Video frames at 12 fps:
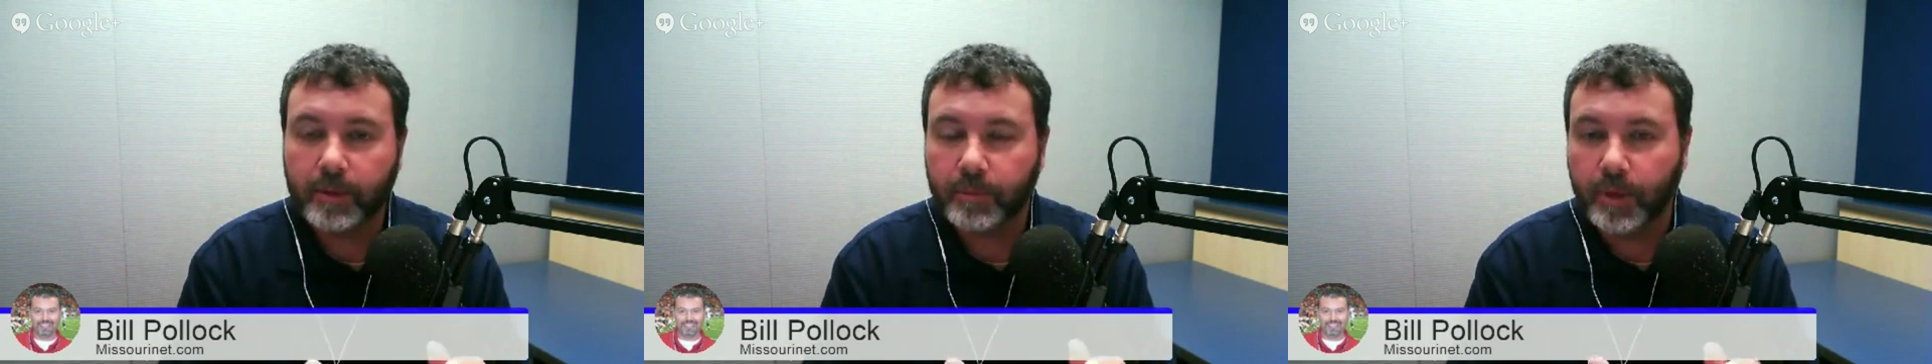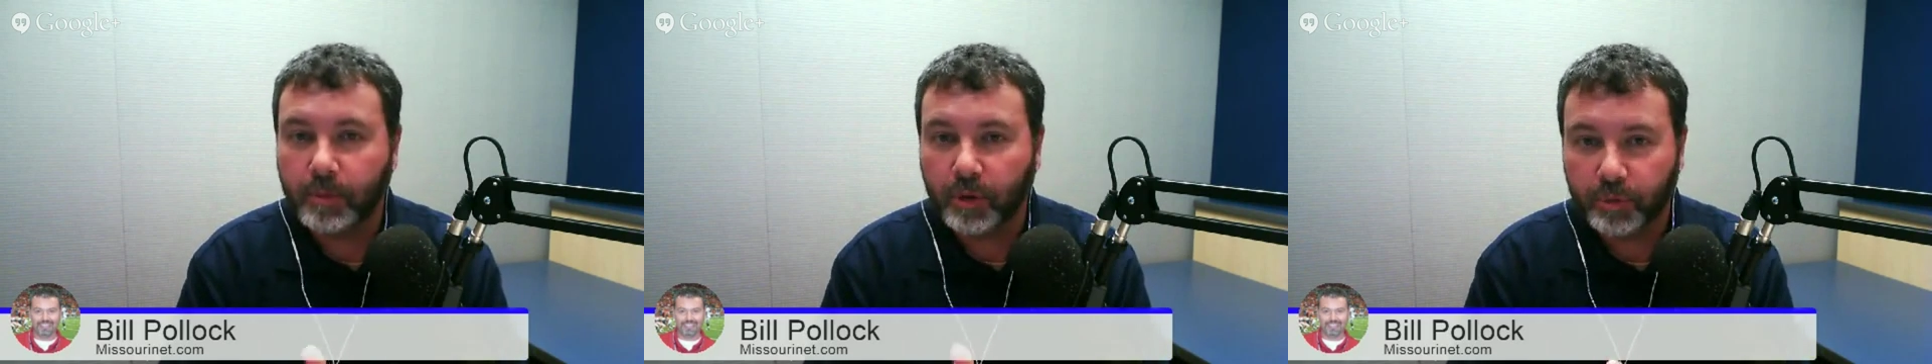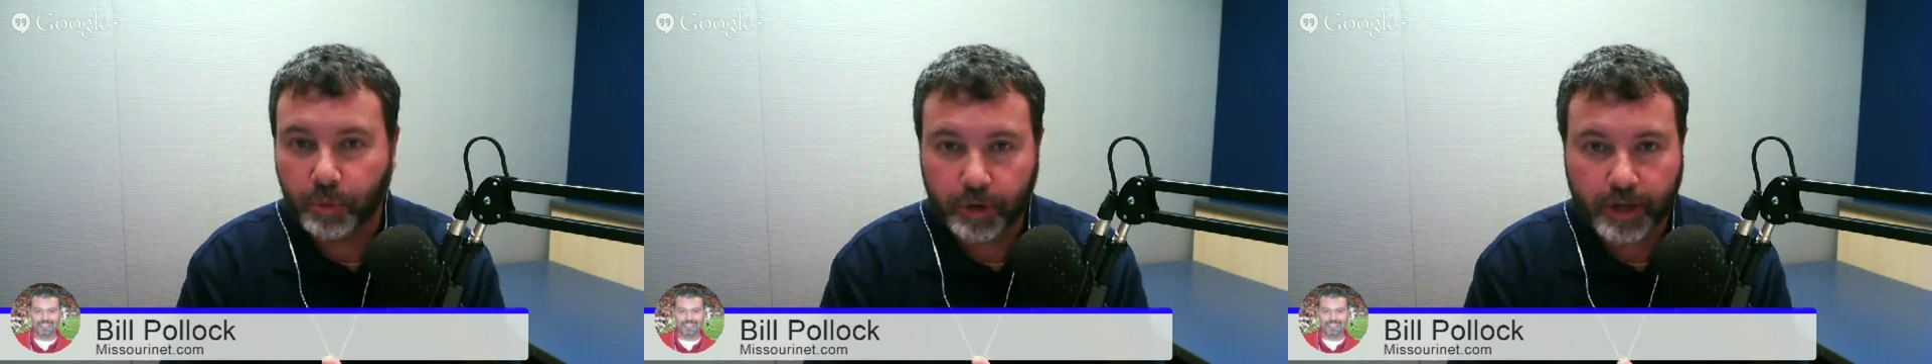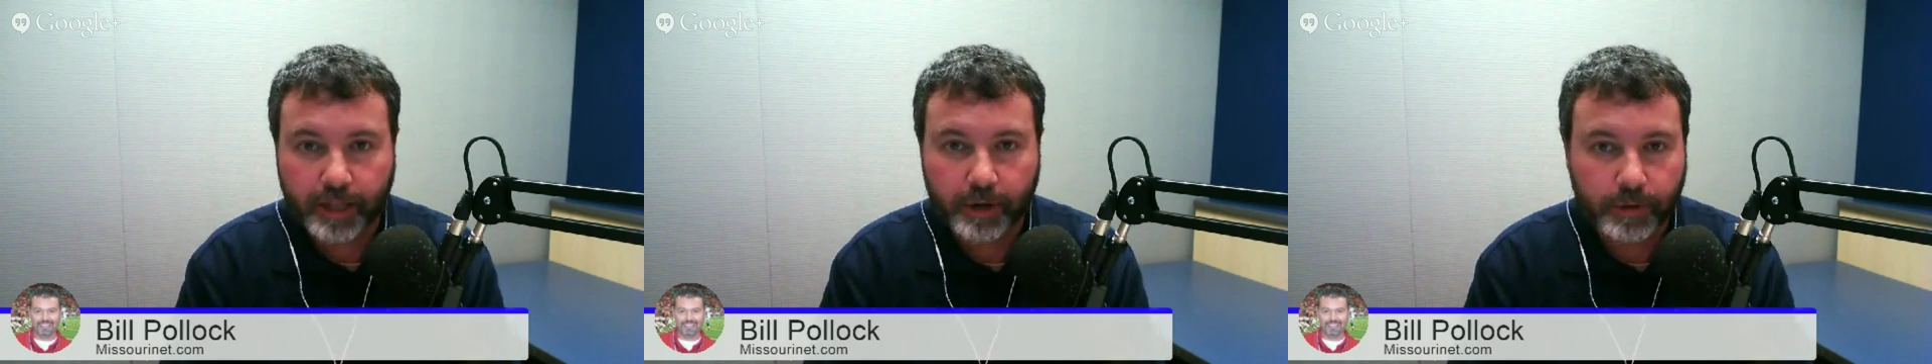They both
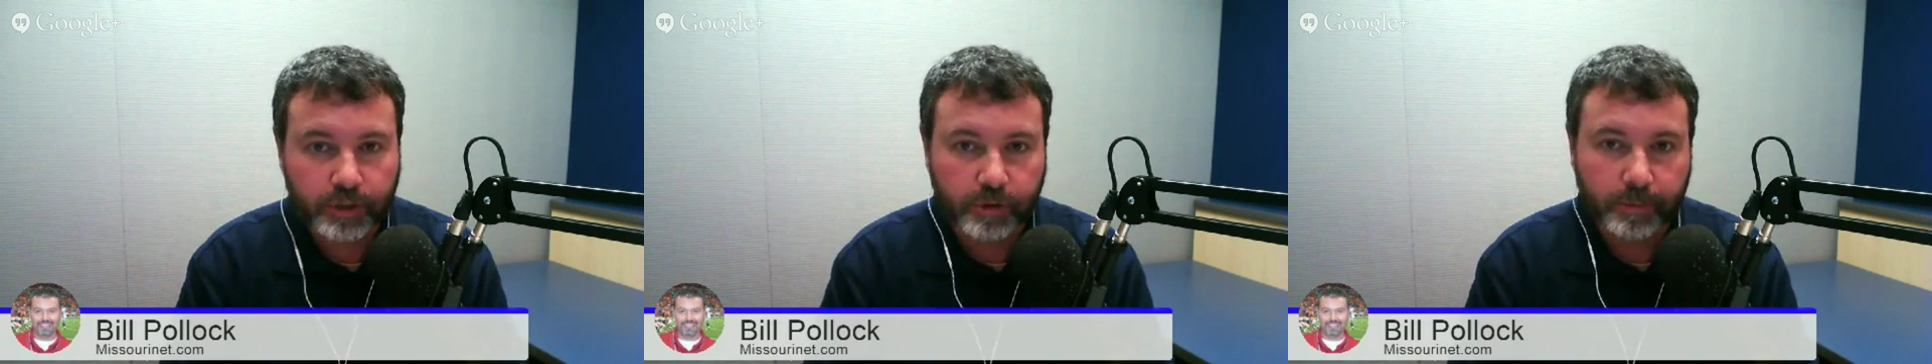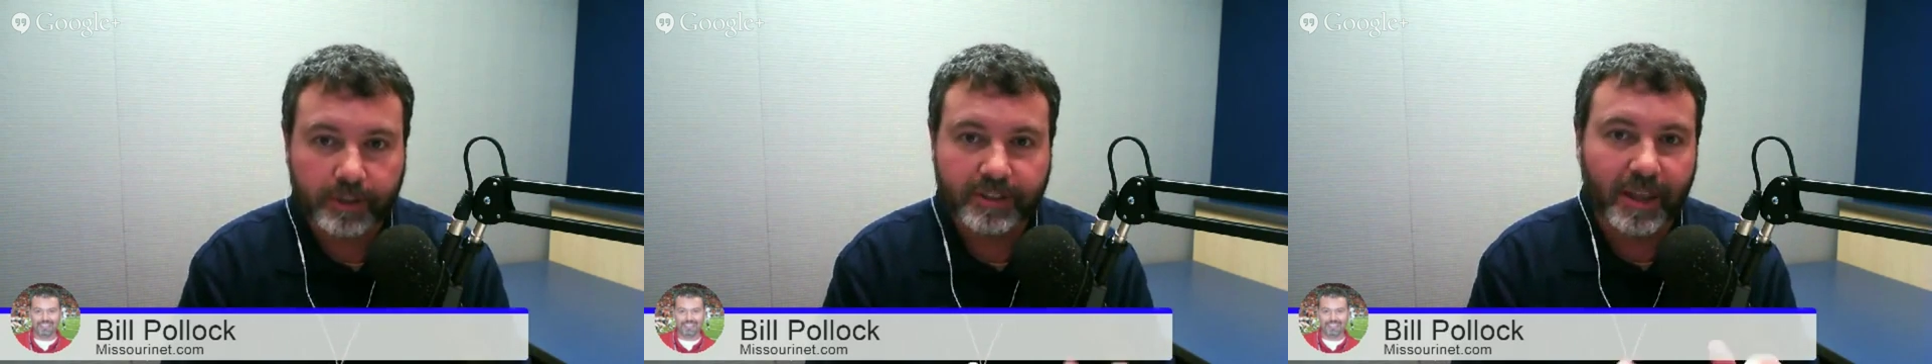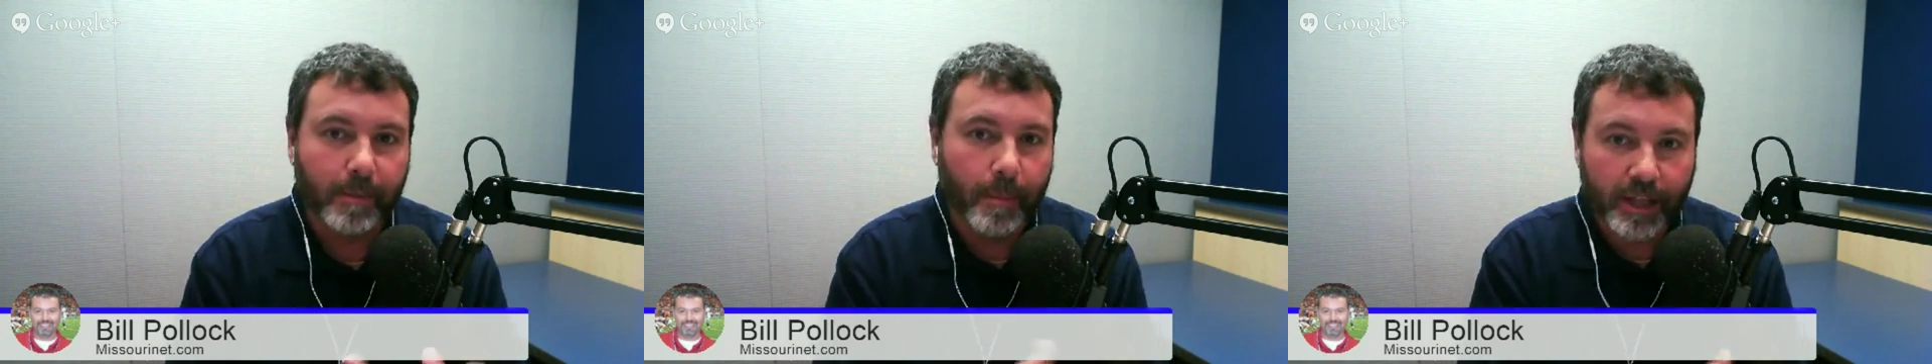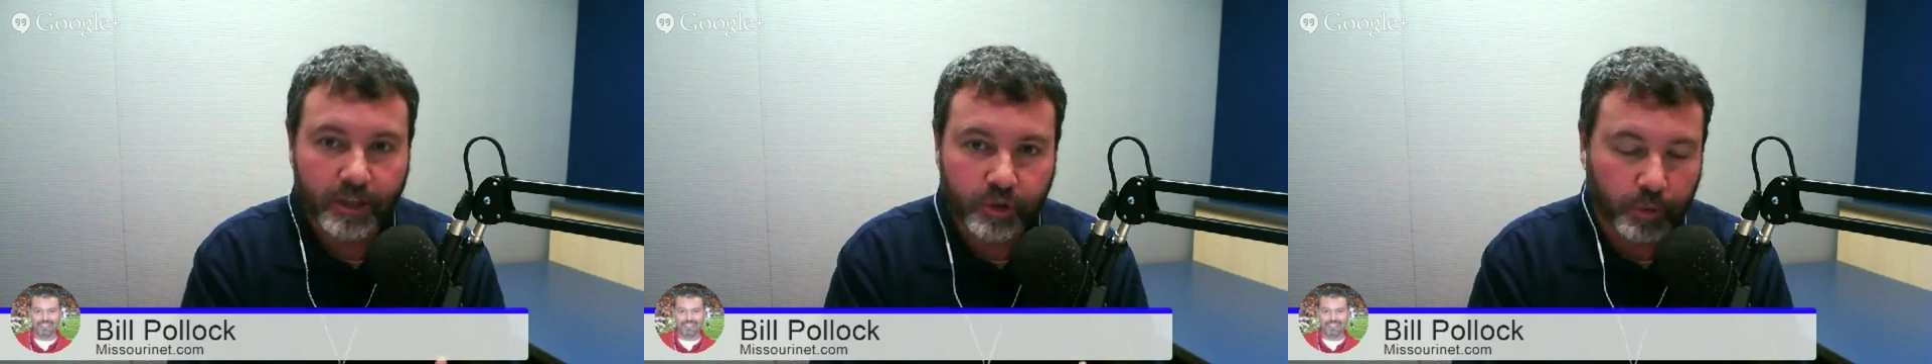work on their instruments. They
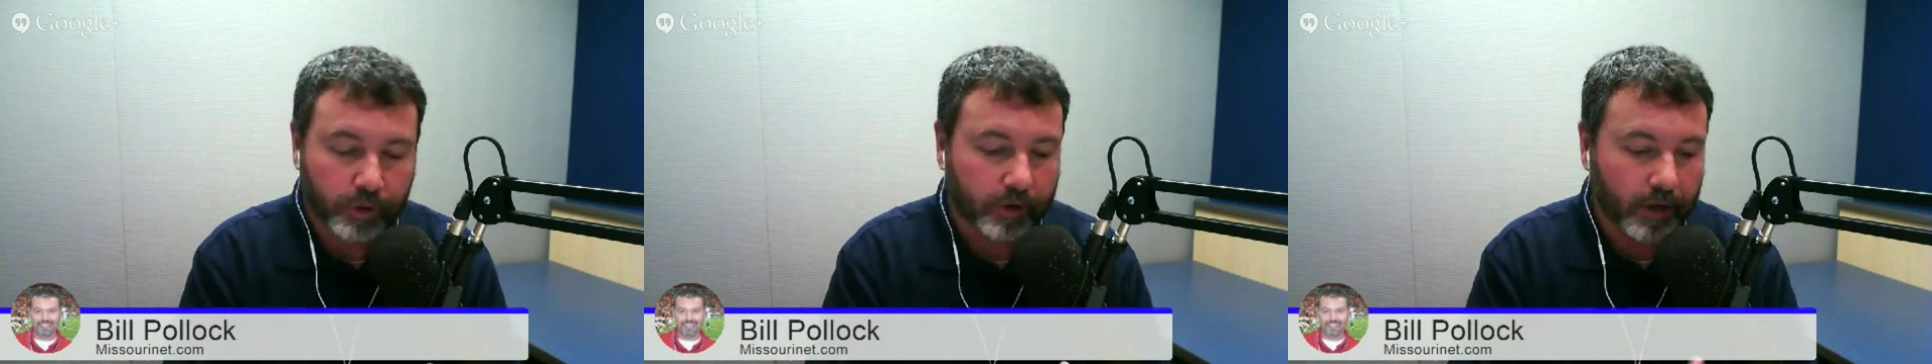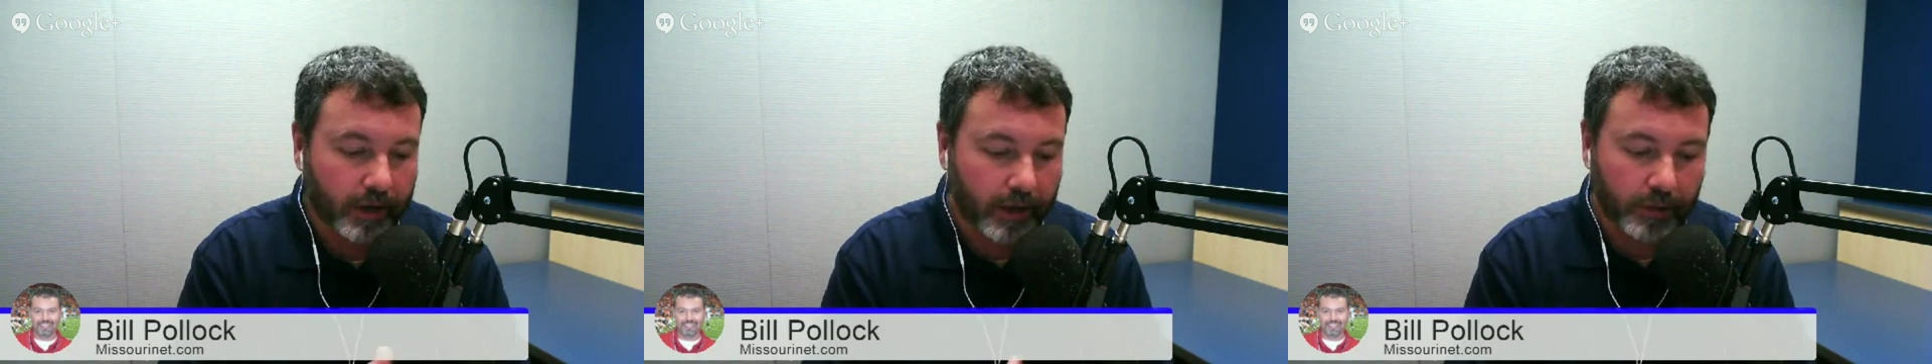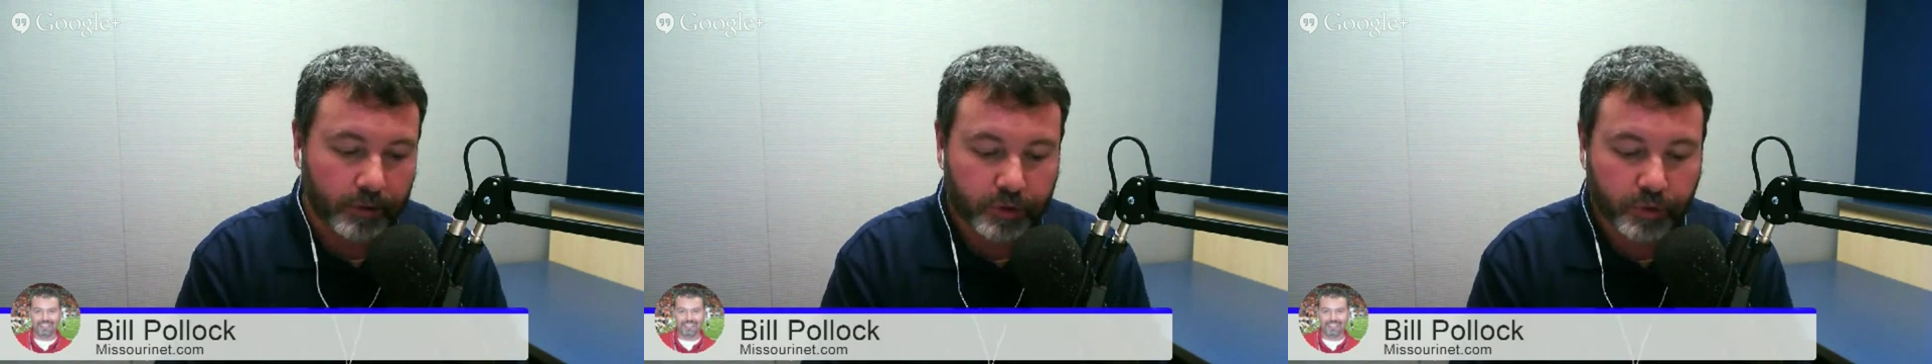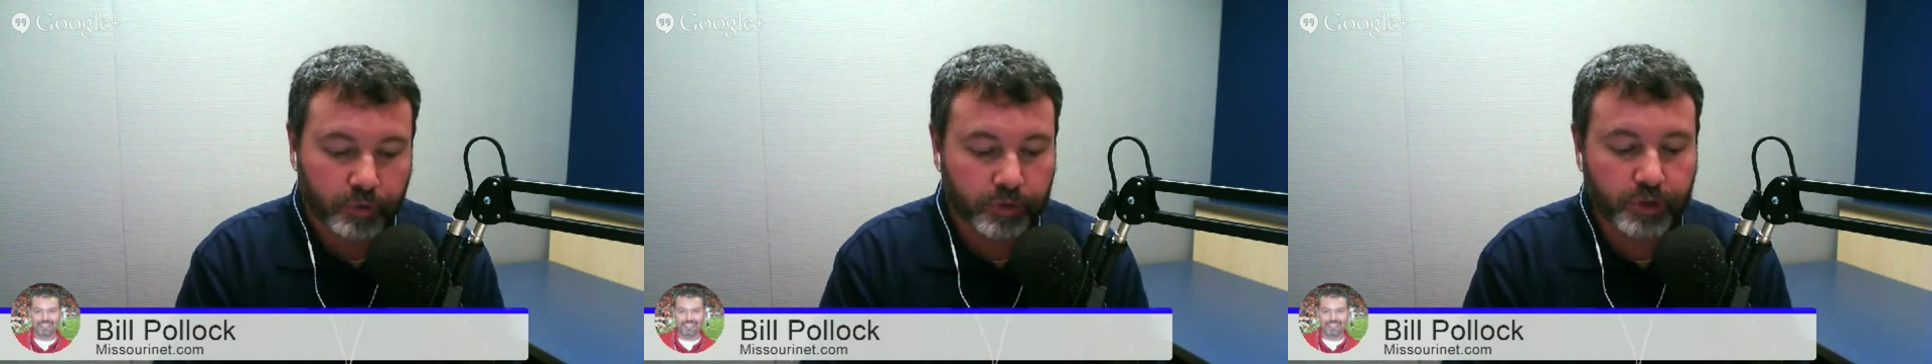mentor other
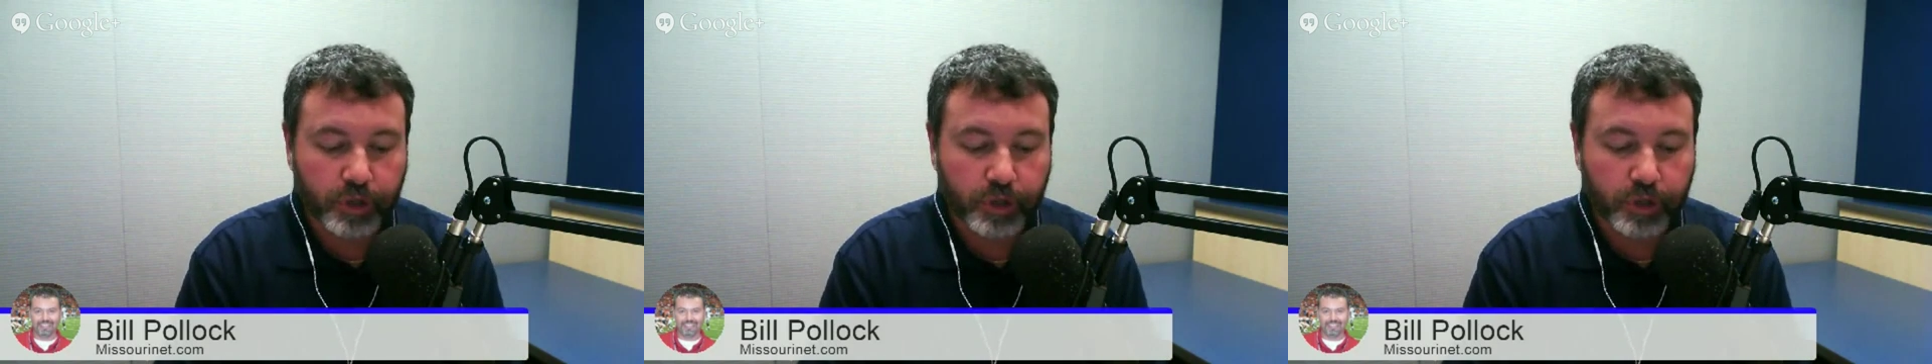students.